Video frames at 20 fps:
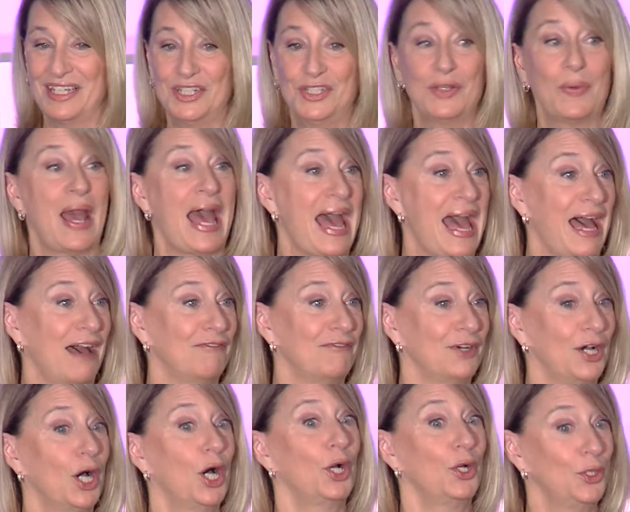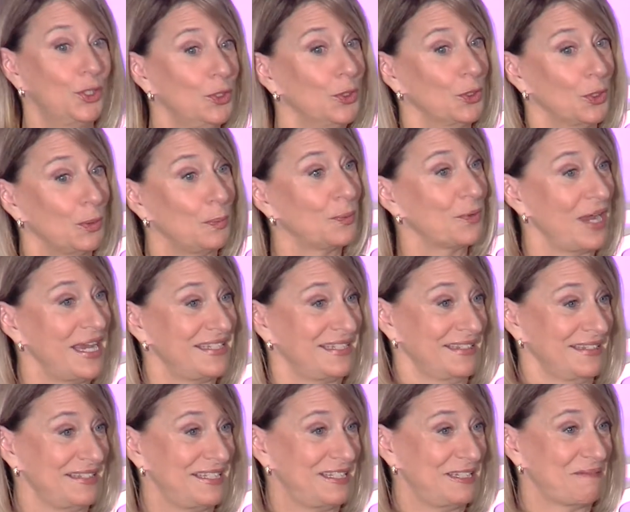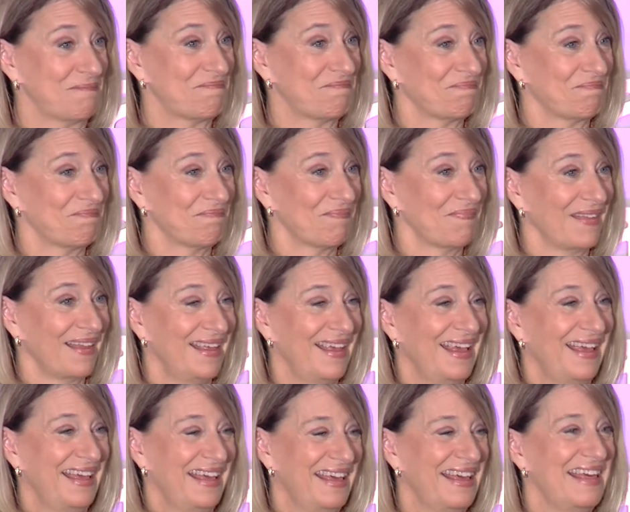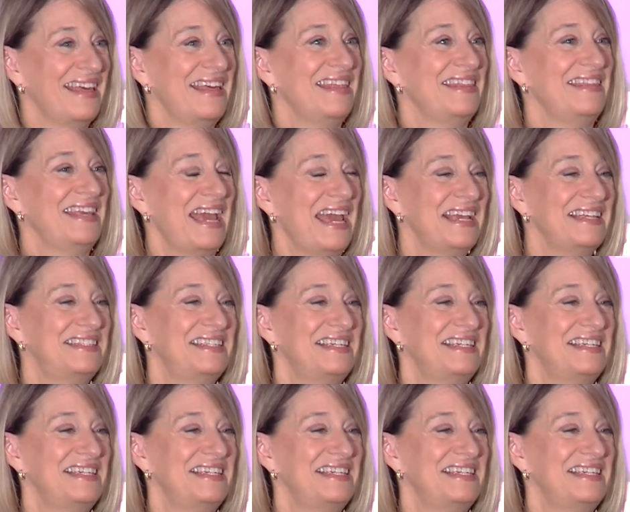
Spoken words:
to have a Google presence. The AZ